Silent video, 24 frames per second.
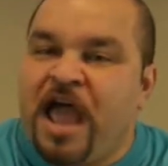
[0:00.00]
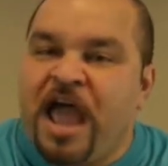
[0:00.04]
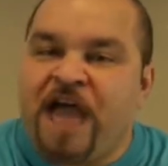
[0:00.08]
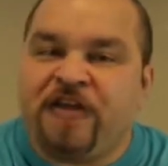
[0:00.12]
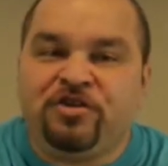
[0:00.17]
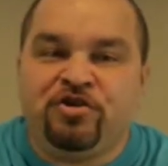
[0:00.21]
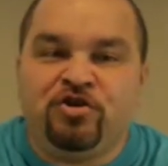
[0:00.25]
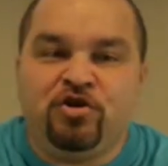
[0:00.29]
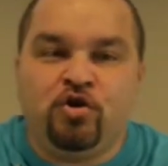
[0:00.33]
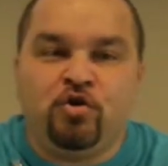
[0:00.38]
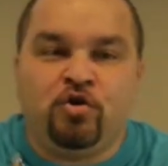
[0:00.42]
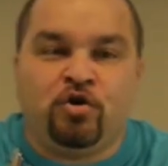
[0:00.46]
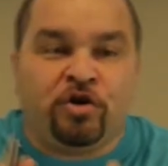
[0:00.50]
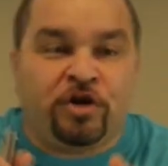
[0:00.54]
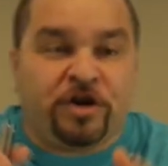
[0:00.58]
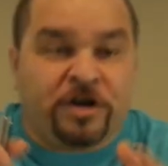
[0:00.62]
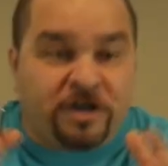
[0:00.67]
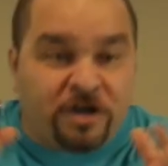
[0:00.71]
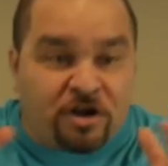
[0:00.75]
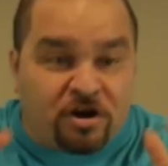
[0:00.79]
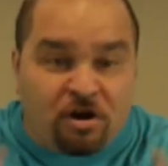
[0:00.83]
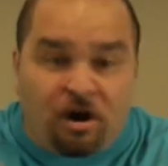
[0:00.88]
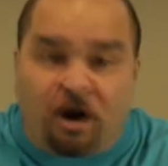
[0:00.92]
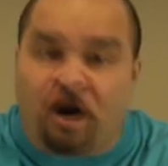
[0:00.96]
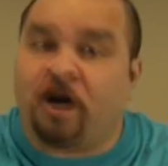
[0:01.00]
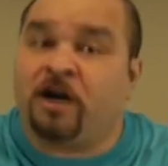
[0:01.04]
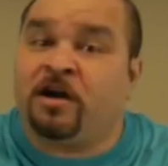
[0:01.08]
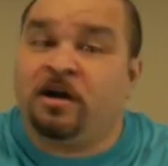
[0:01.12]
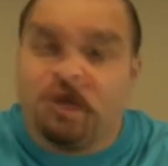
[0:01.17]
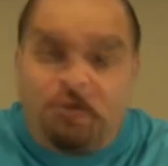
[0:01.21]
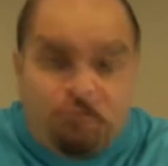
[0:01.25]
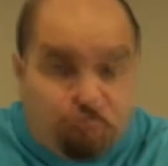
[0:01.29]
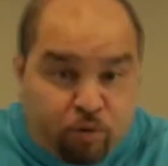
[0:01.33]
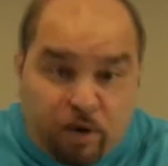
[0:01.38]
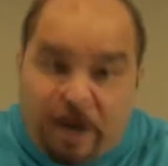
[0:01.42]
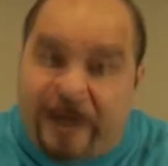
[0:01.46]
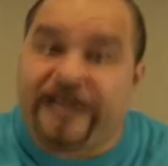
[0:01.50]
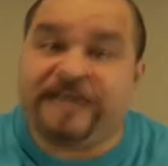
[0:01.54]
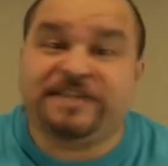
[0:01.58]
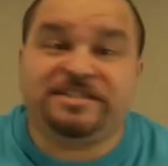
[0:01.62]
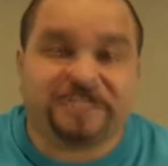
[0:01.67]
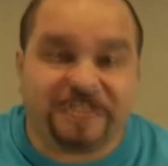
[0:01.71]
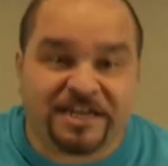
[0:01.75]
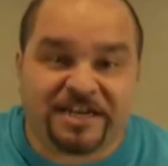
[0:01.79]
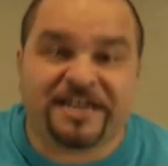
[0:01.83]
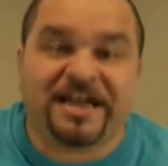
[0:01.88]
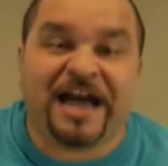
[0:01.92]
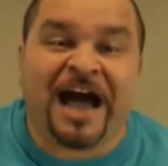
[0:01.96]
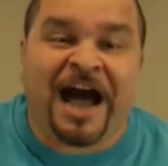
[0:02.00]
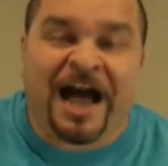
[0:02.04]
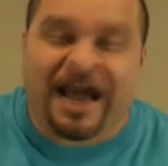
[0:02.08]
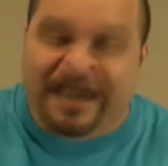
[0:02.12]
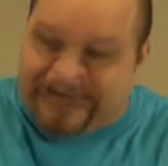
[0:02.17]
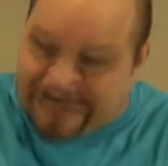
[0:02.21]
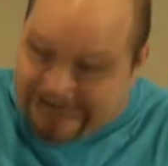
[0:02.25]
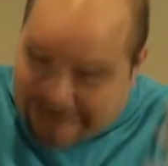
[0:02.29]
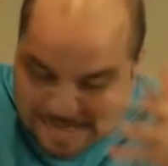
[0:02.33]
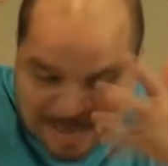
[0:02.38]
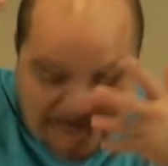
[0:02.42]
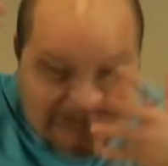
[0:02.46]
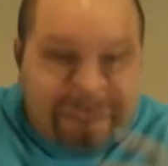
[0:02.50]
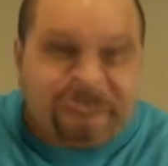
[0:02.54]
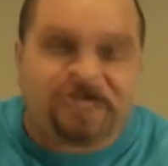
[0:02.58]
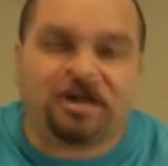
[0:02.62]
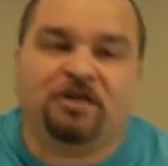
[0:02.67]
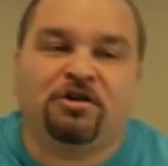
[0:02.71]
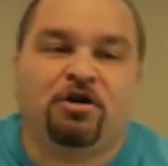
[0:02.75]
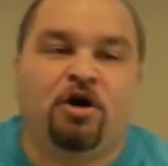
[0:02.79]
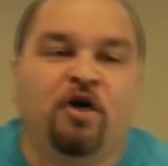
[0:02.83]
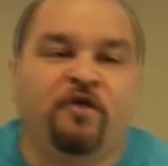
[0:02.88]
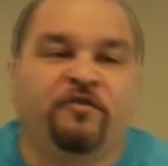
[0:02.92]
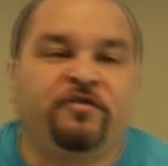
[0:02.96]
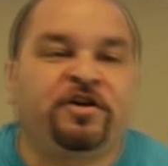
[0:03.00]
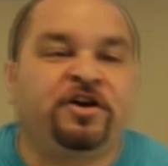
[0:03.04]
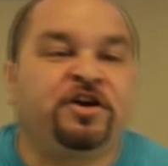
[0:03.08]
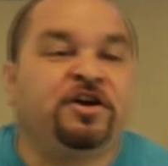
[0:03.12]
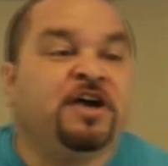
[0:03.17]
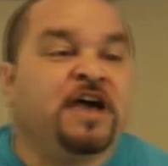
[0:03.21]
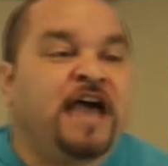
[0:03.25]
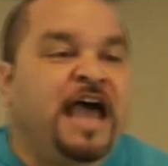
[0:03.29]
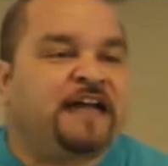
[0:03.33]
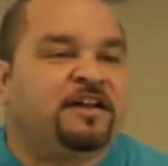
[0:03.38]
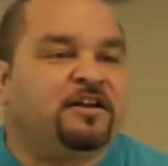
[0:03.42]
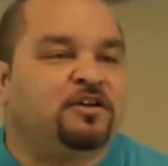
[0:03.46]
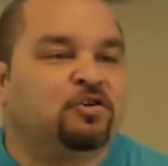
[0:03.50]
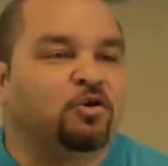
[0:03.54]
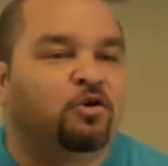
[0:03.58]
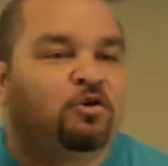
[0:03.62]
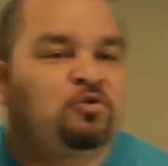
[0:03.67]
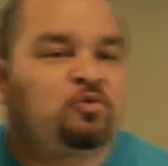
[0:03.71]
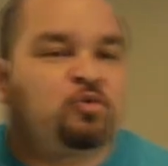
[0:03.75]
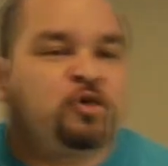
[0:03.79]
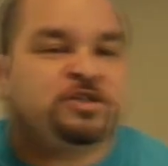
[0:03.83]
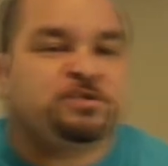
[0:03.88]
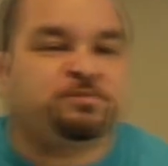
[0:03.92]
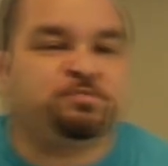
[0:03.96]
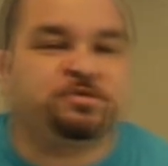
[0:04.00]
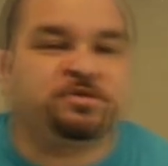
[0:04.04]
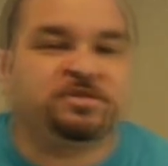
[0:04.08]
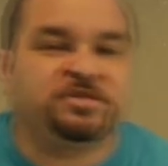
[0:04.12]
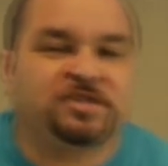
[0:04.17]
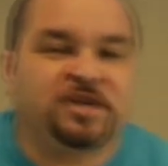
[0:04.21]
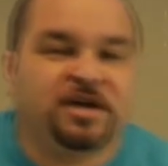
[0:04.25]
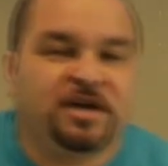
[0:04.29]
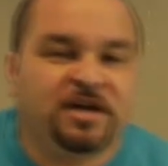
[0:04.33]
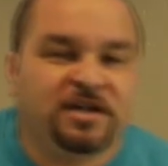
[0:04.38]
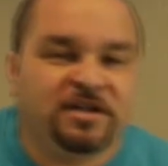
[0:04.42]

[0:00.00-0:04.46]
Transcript: And you are in the car praising God, glass all over you, and the Lord whispers,